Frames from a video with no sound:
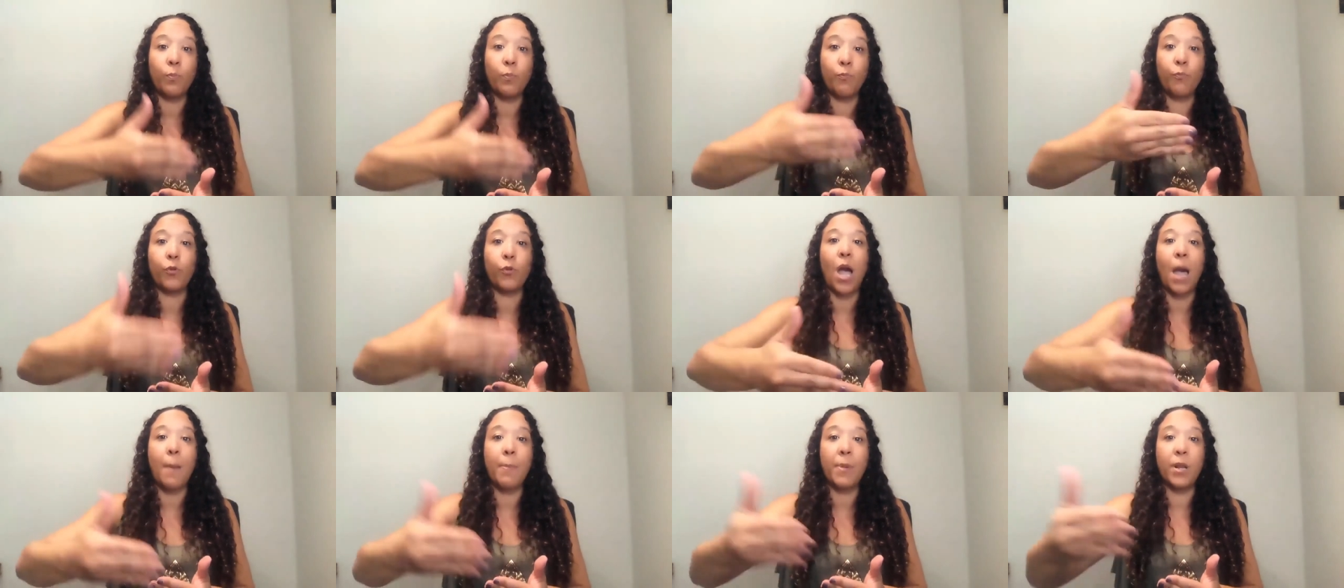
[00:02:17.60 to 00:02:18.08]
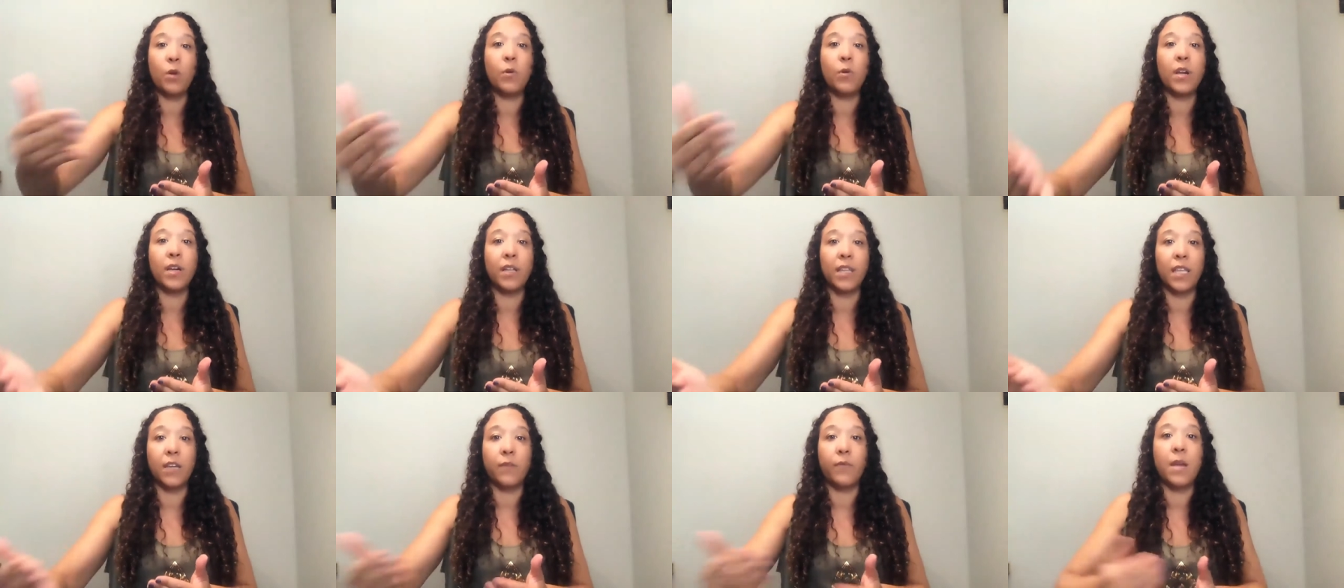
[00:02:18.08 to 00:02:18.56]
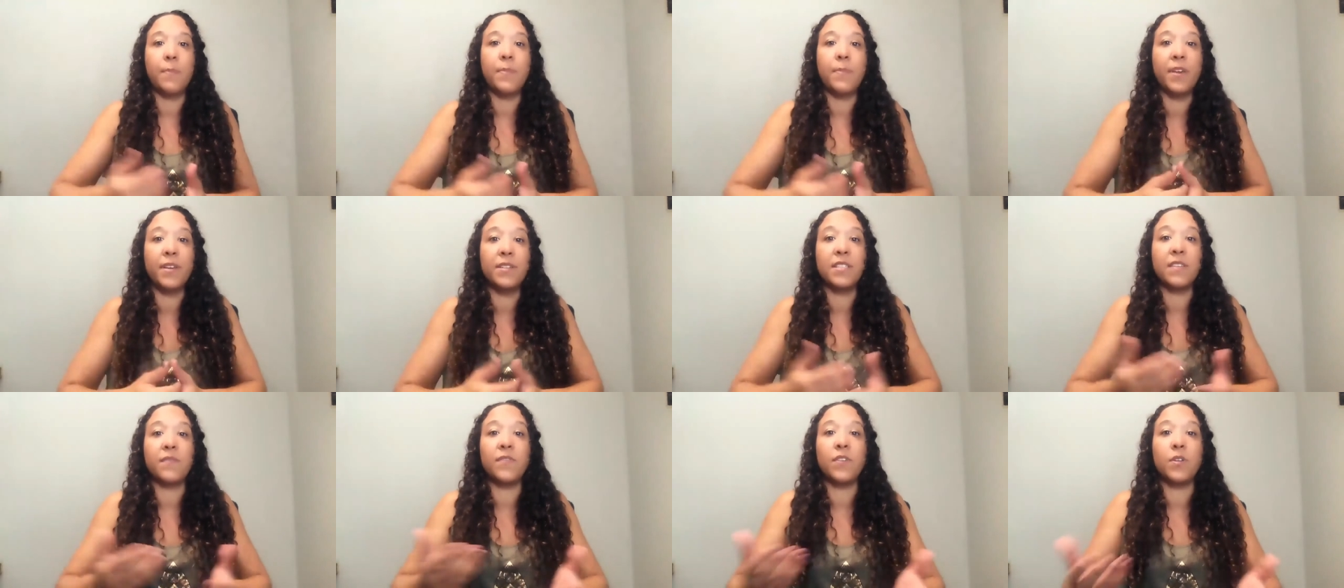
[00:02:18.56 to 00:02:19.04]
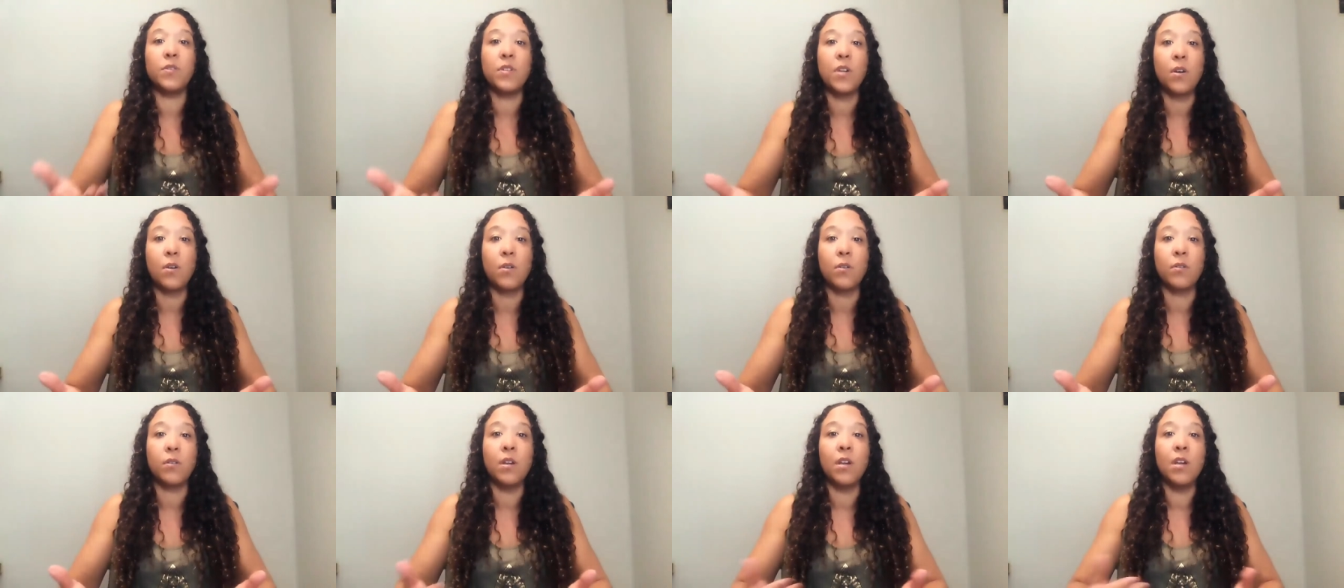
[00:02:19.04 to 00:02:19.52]
happen quickly, right? Because if you
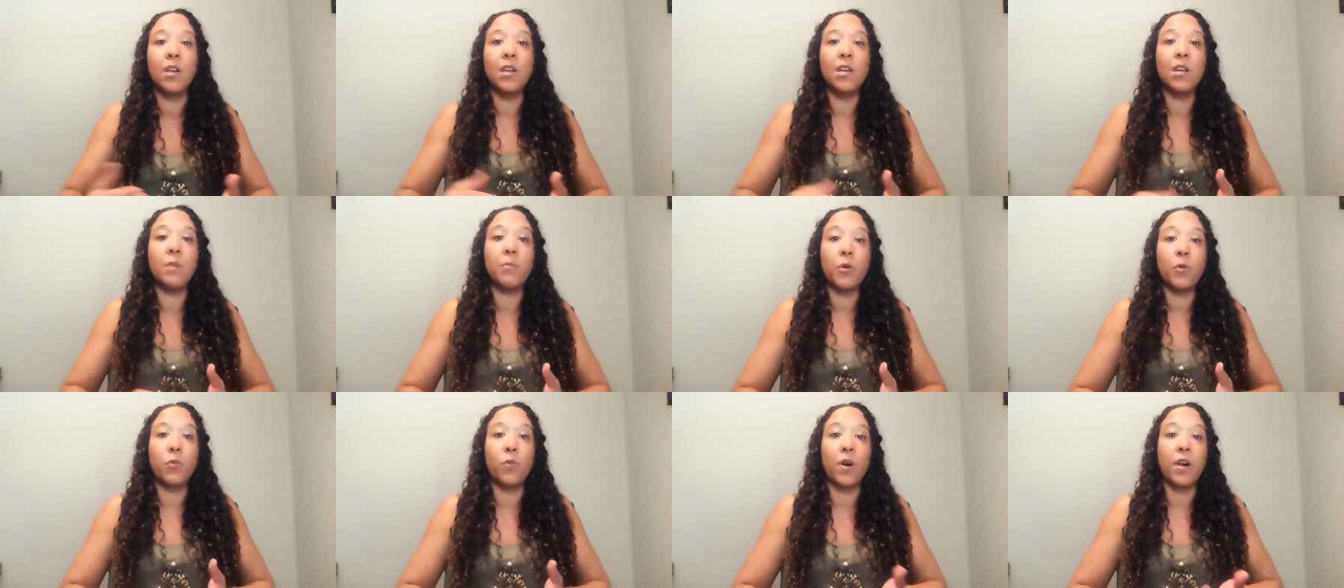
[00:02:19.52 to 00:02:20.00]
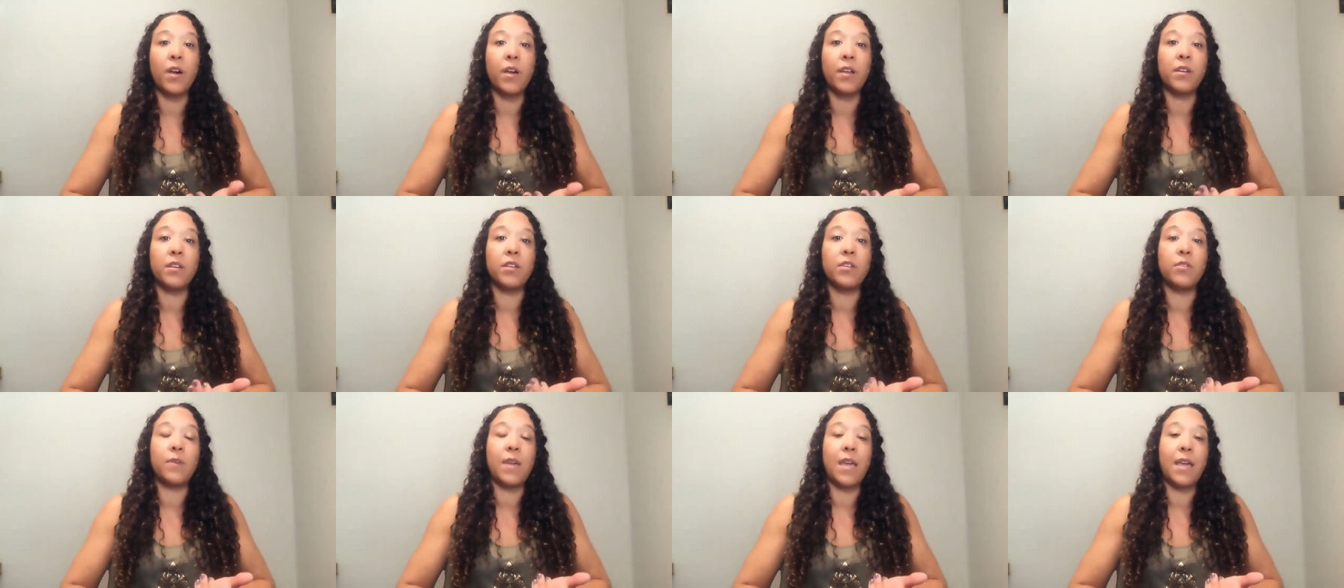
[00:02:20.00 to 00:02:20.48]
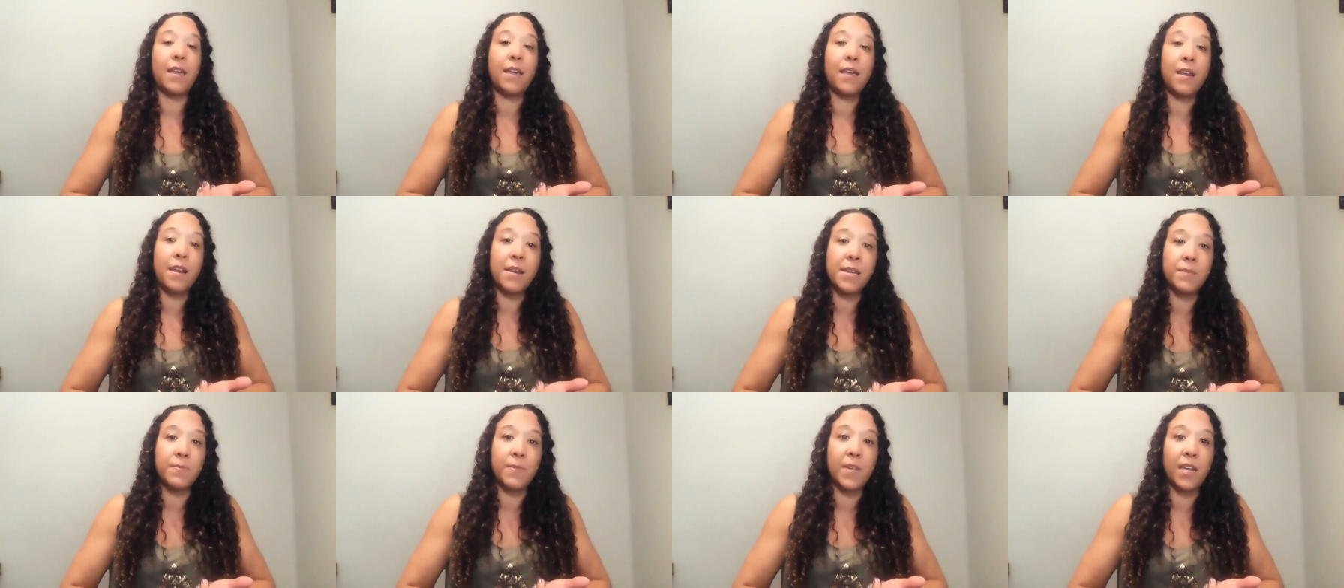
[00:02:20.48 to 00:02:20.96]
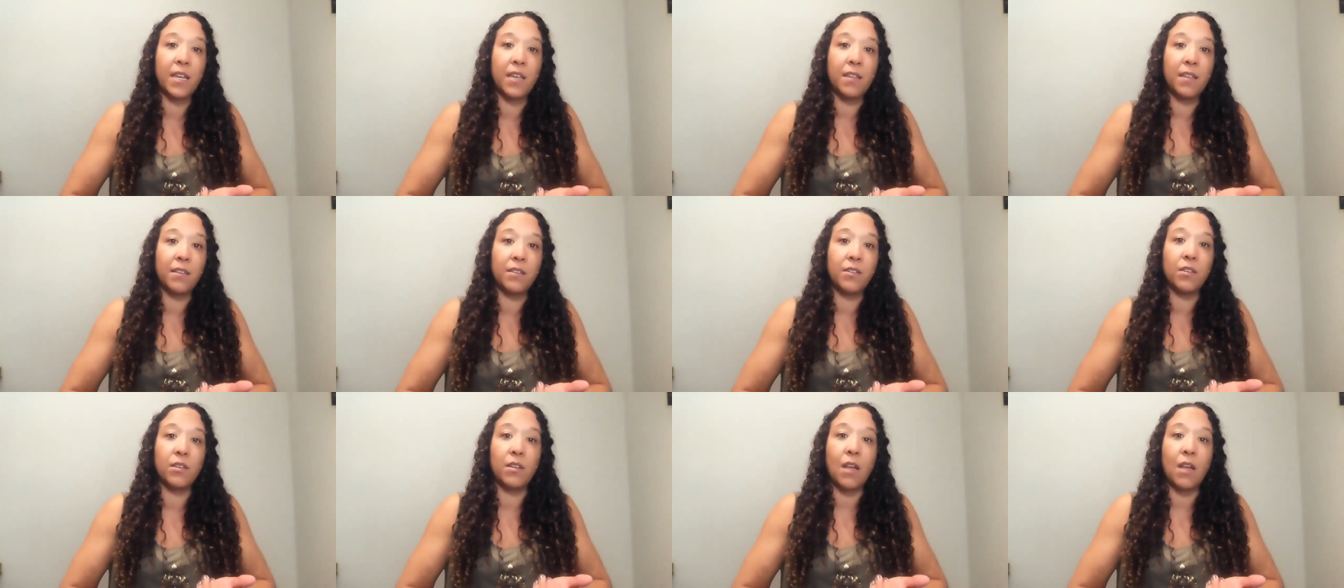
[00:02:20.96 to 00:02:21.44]
don't, number one, you can't get as
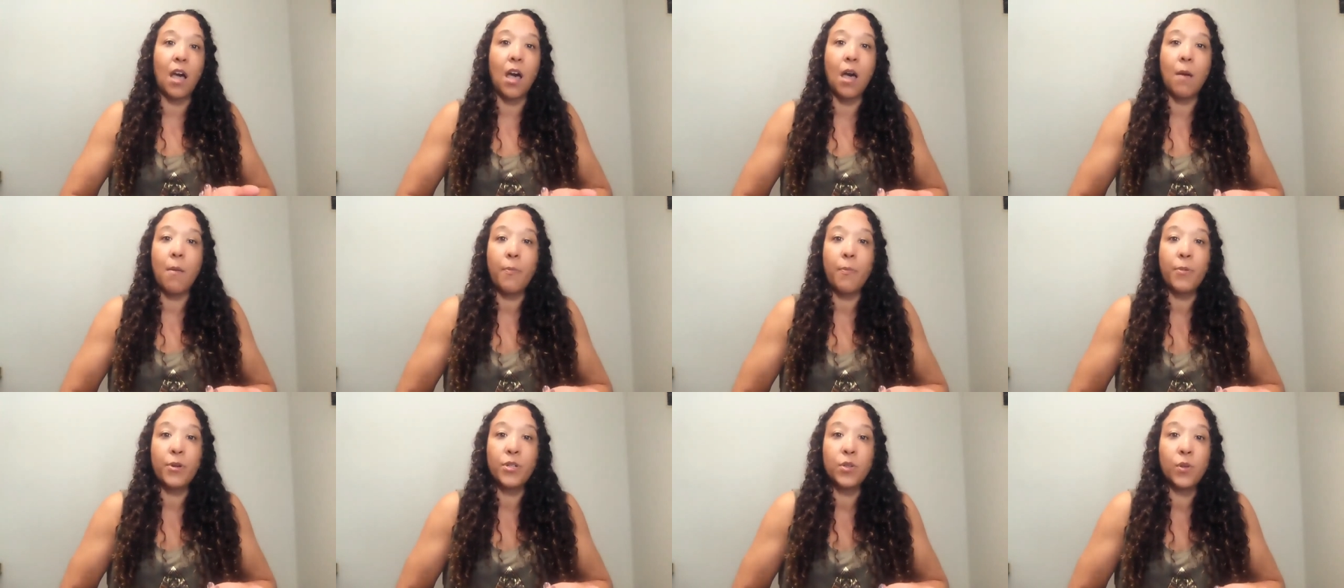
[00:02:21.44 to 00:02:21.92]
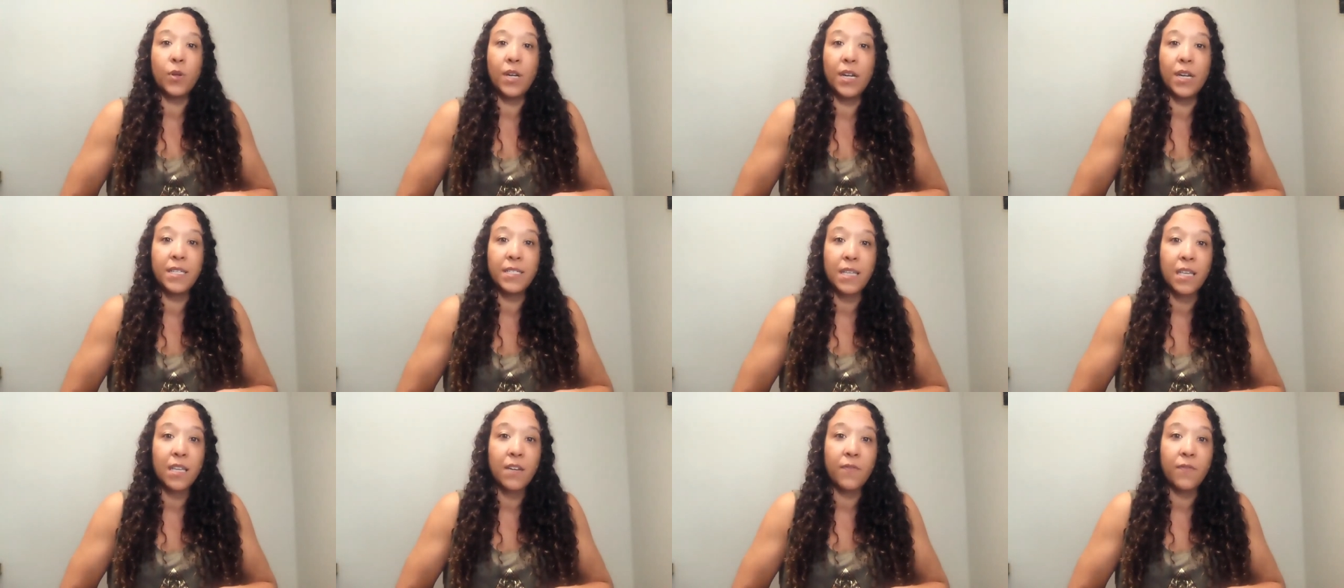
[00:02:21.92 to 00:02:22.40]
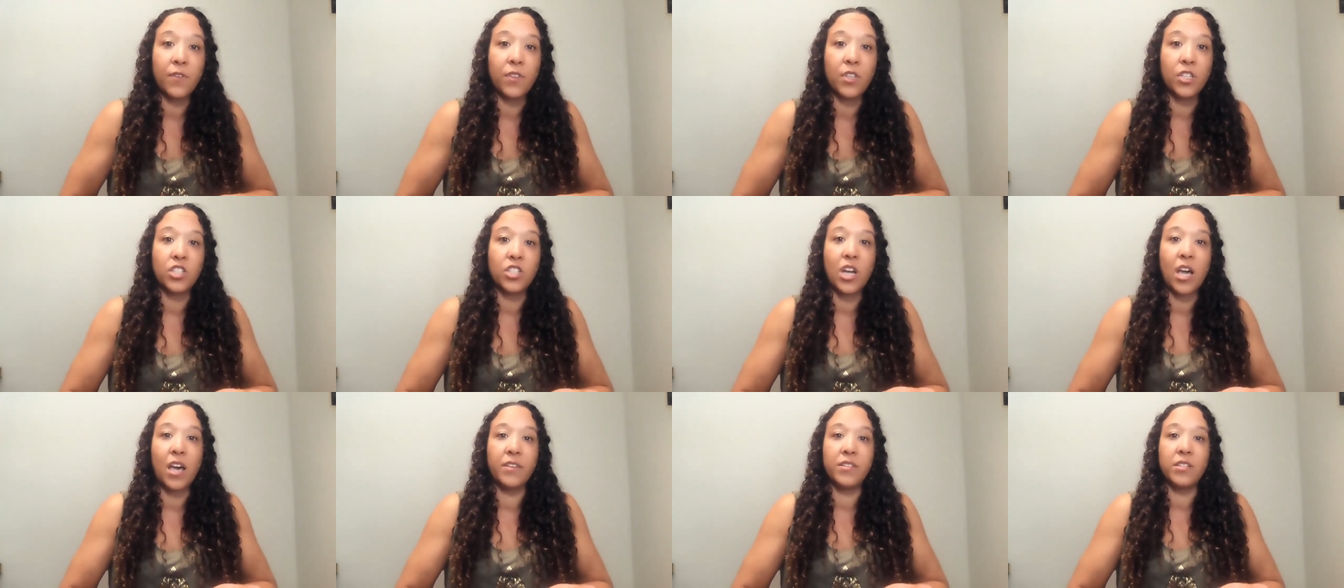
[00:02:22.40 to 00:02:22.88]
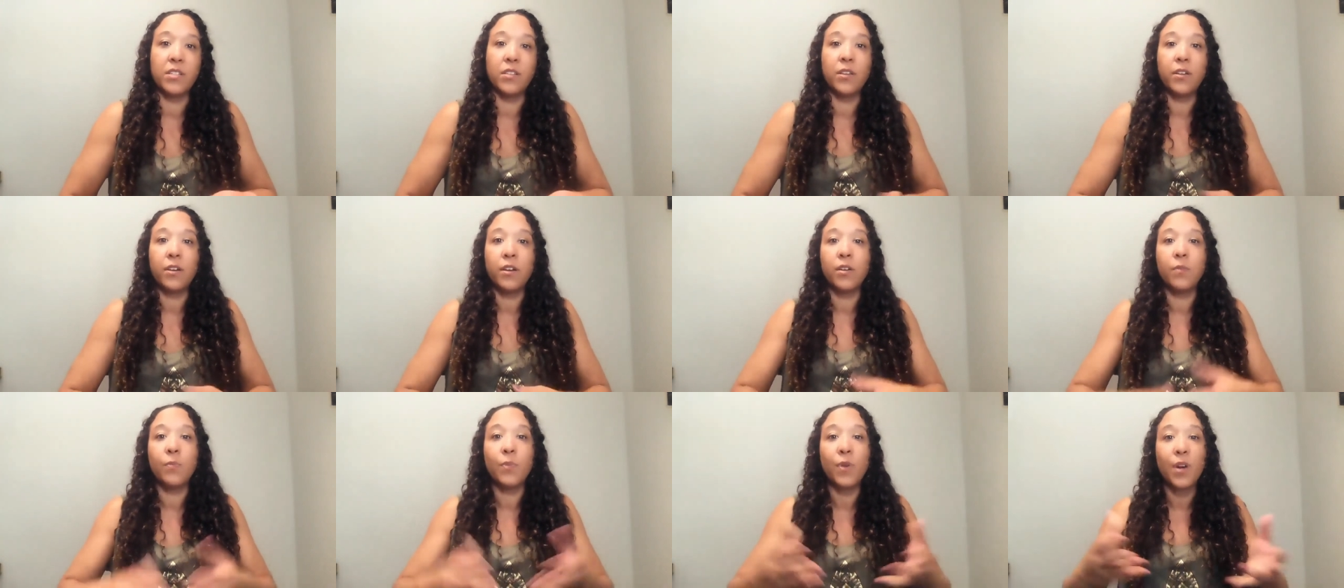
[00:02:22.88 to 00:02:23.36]
many opportunities in for the child to learn,